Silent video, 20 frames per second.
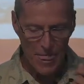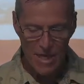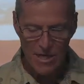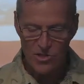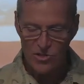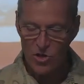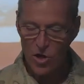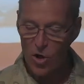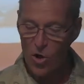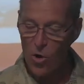
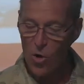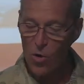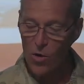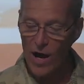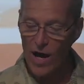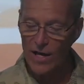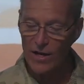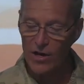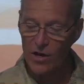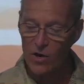so
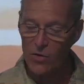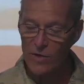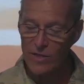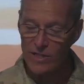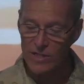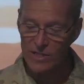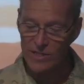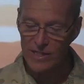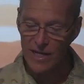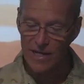I know we
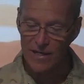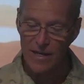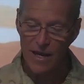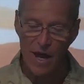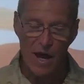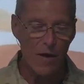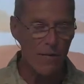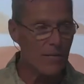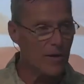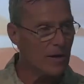just sat
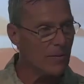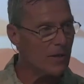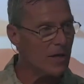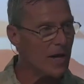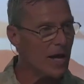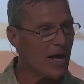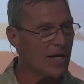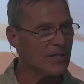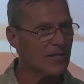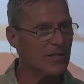down, but I'm going to
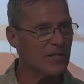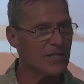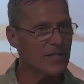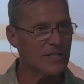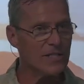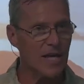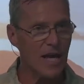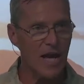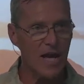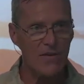ask you to
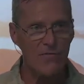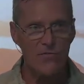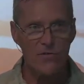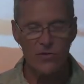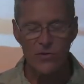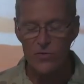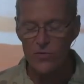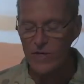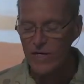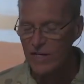stand for the
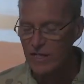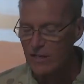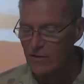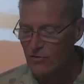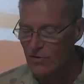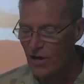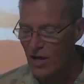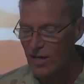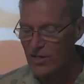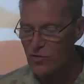reading of
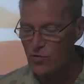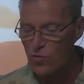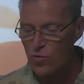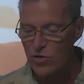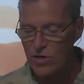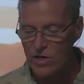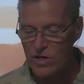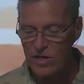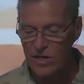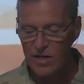God's
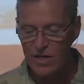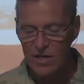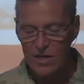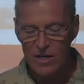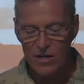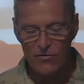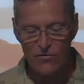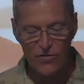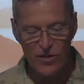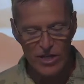word.
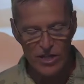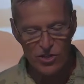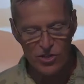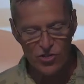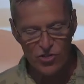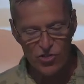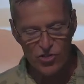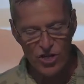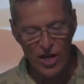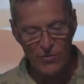
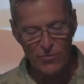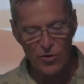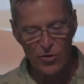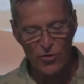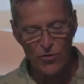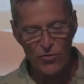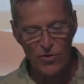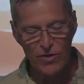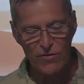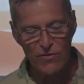Ephesians chapter
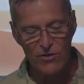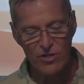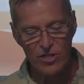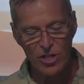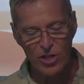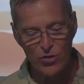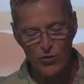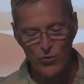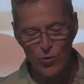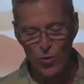3,
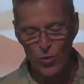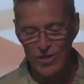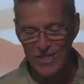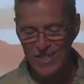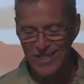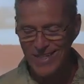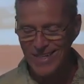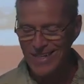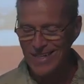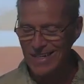verses
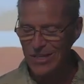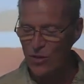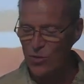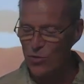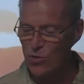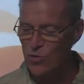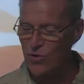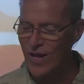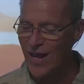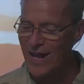14
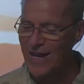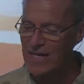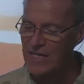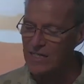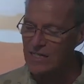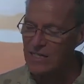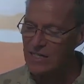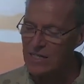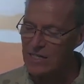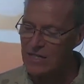through
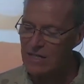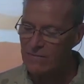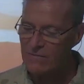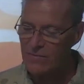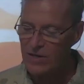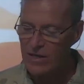19